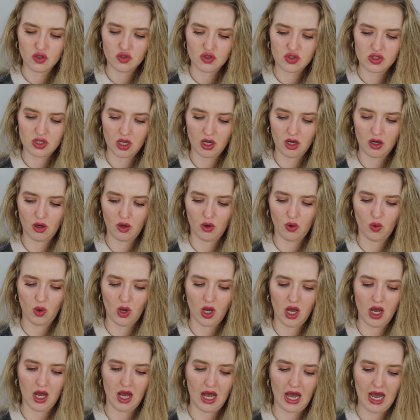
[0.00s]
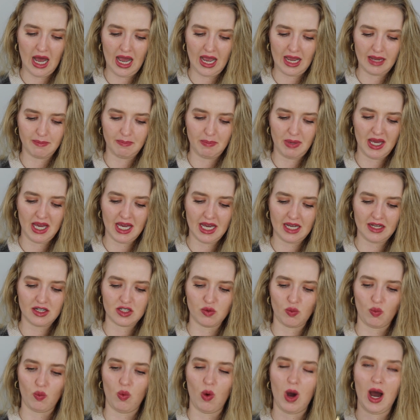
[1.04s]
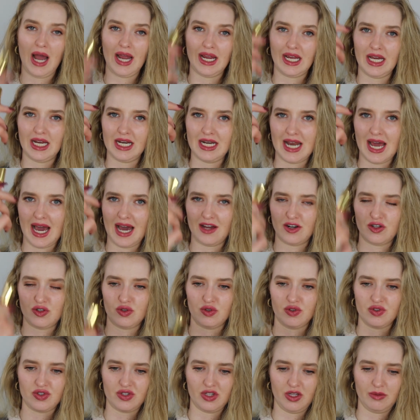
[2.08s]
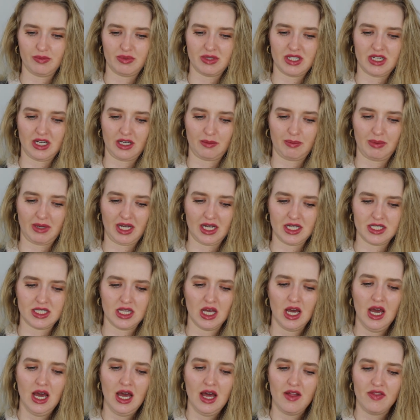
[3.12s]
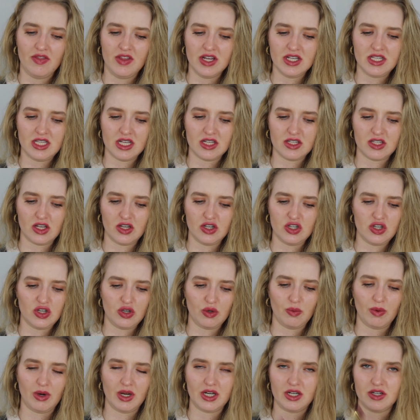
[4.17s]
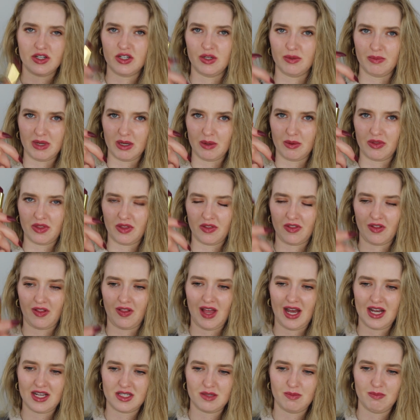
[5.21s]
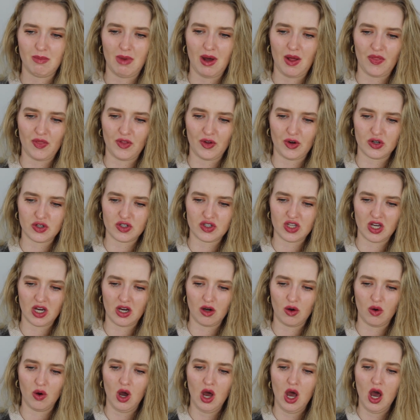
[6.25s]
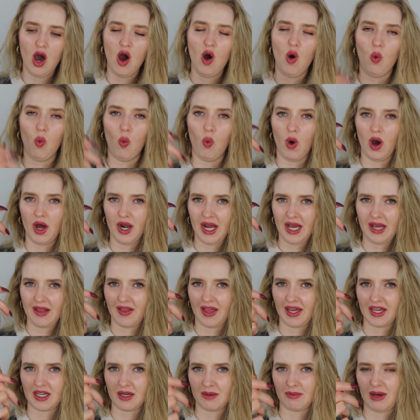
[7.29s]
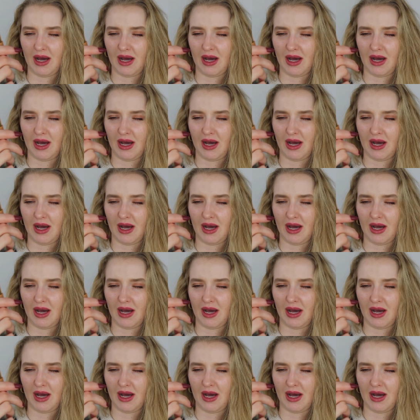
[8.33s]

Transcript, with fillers: So I picked Waya Naturals lipstick because this is a new one to me within the last month or so. What I like